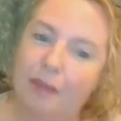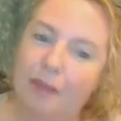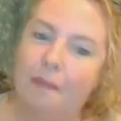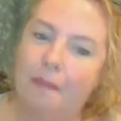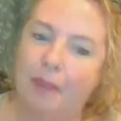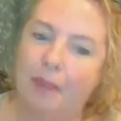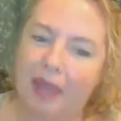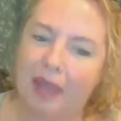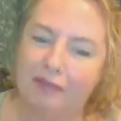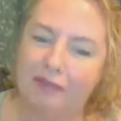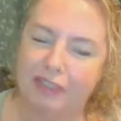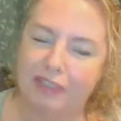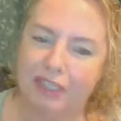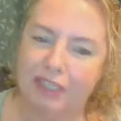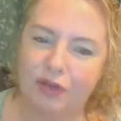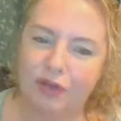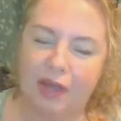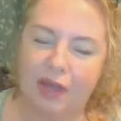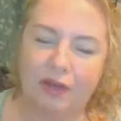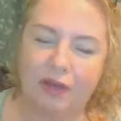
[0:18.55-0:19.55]
But if you stick
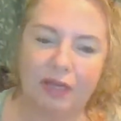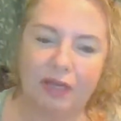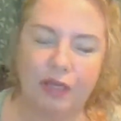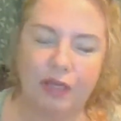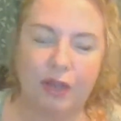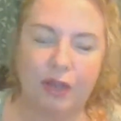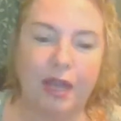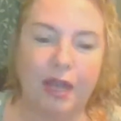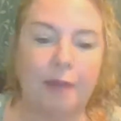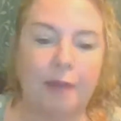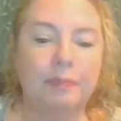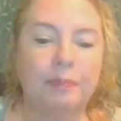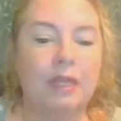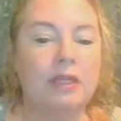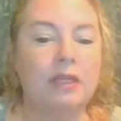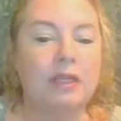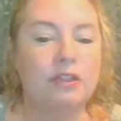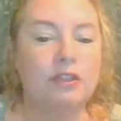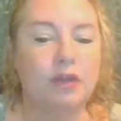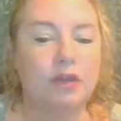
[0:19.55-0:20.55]
around, I'll let you know how.
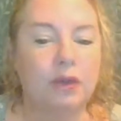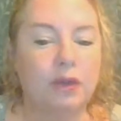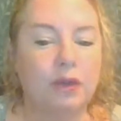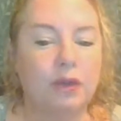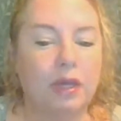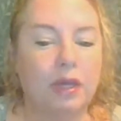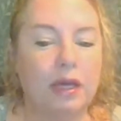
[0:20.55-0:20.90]
So